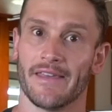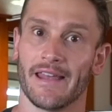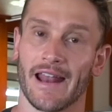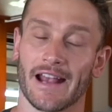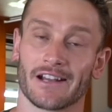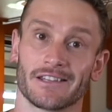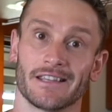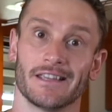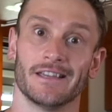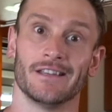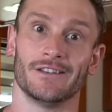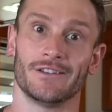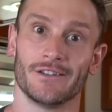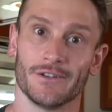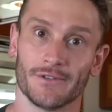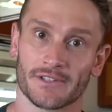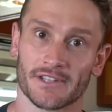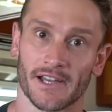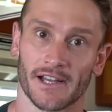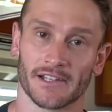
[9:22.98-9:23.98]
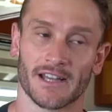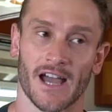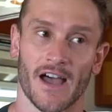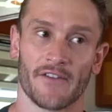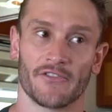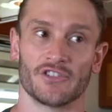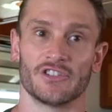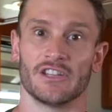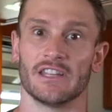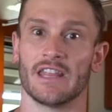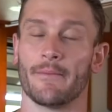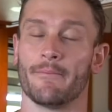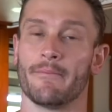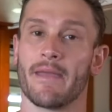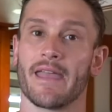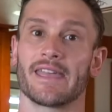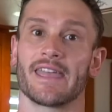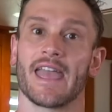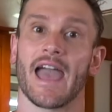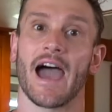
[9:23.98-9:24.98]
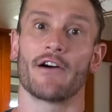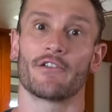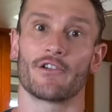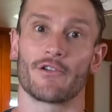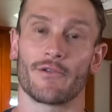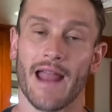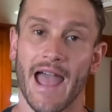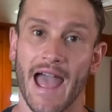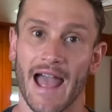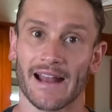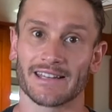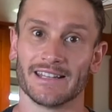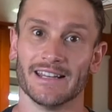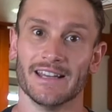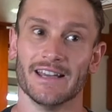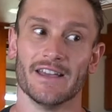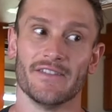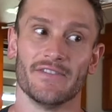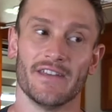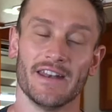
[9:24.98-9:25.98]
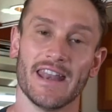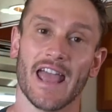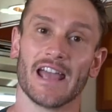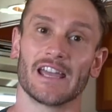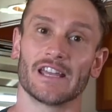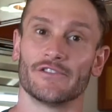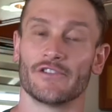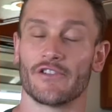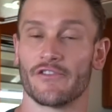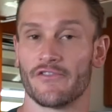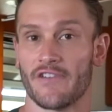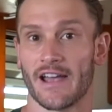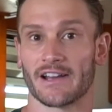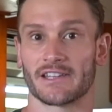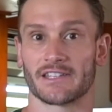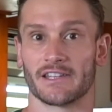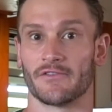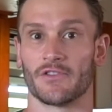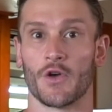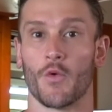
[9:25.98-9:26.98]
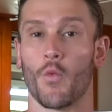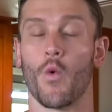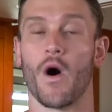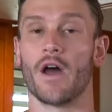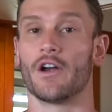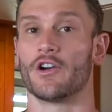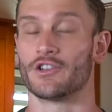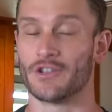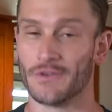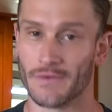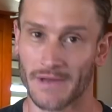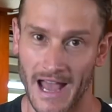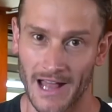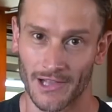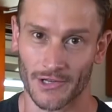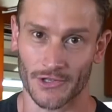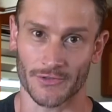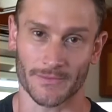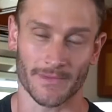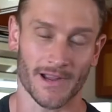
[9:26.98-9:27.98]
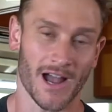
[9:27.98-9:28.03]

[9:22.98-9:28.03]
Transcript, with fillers: that actually induce autophagy that may counteract the negative effects of the one or two calories from